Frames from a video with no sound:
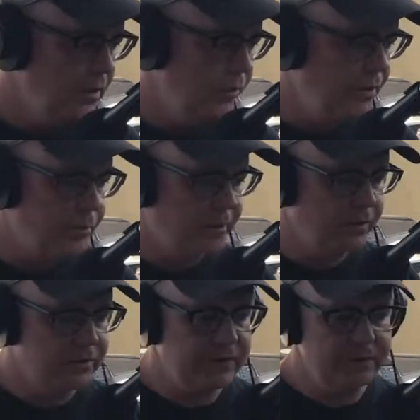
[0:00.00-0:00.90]
we were
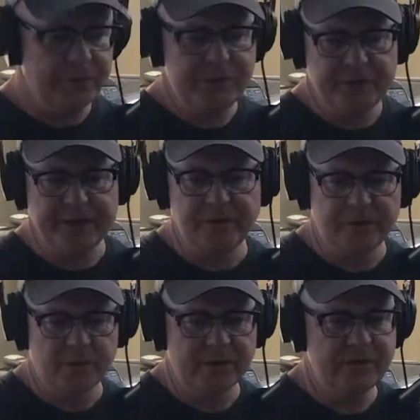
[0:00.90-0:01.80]
approached, and we changed
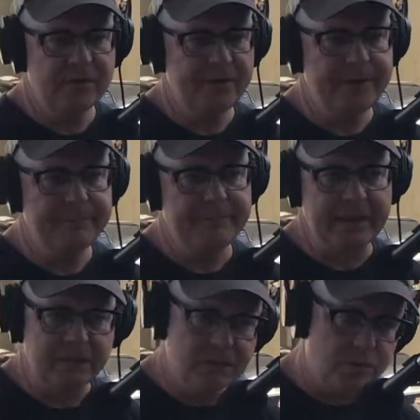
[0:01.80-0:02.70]
it once to the
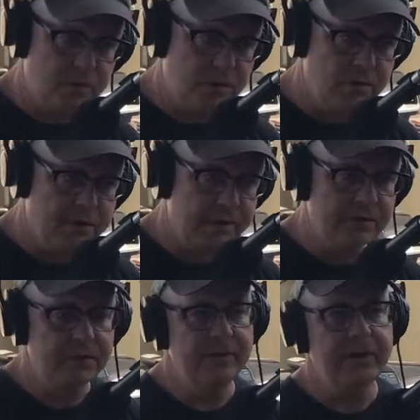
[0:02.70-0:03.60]
Amazing Royal
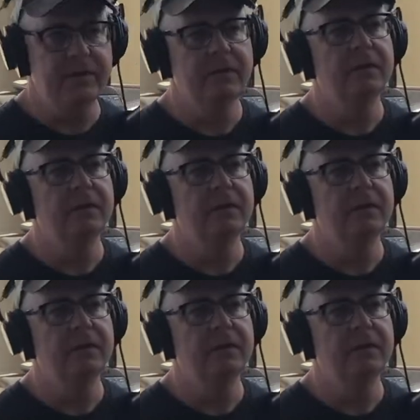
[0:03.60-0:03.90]
Crowns, and then